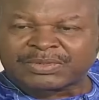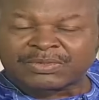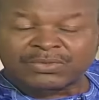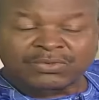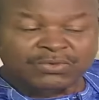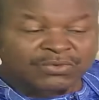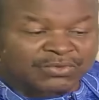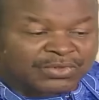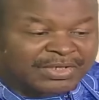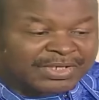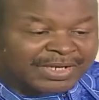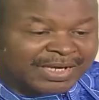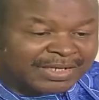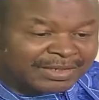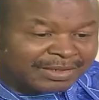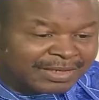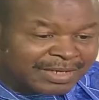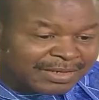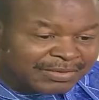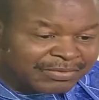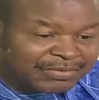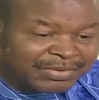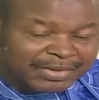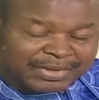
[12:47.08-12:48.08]
Susan and
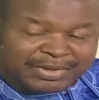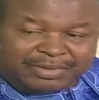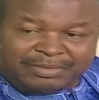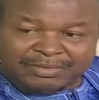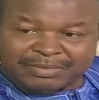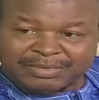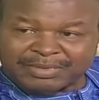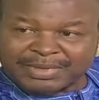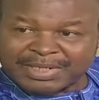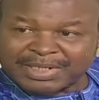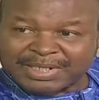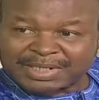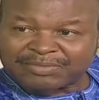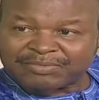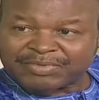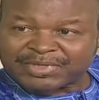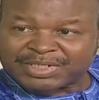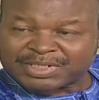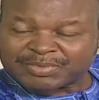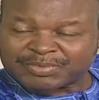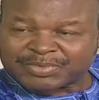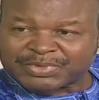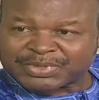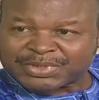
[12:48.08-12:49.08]
Henry are the
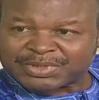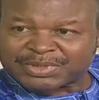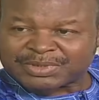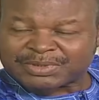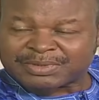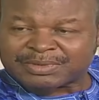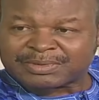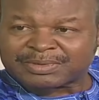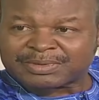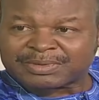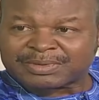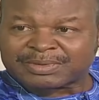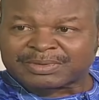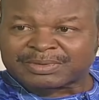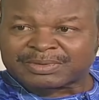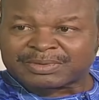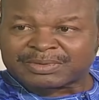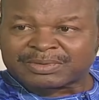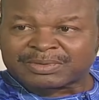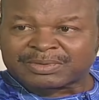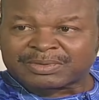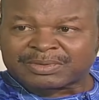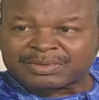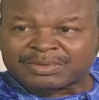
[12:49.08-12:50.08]
victims.
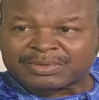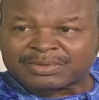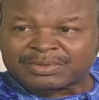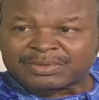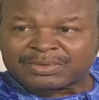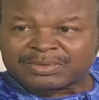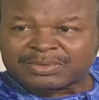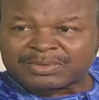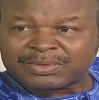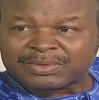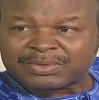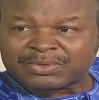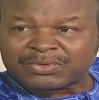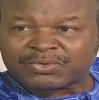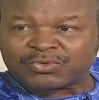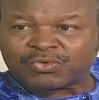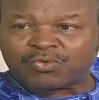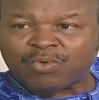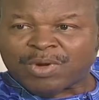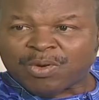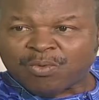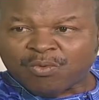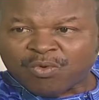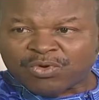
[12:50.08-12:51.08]
You
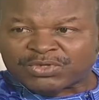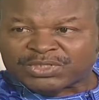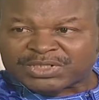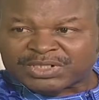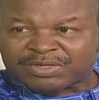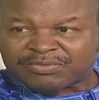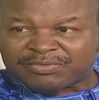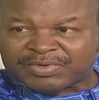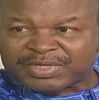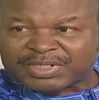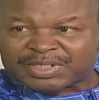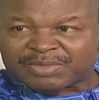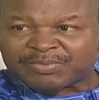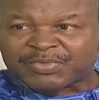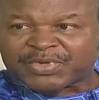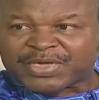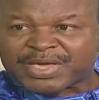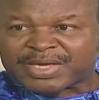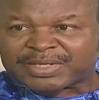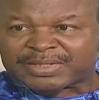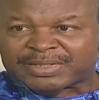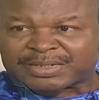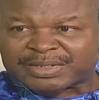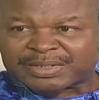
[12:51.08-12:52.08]
were once a victim,
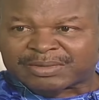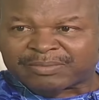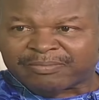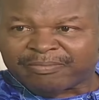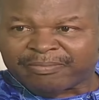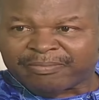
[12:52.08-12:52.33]
yes.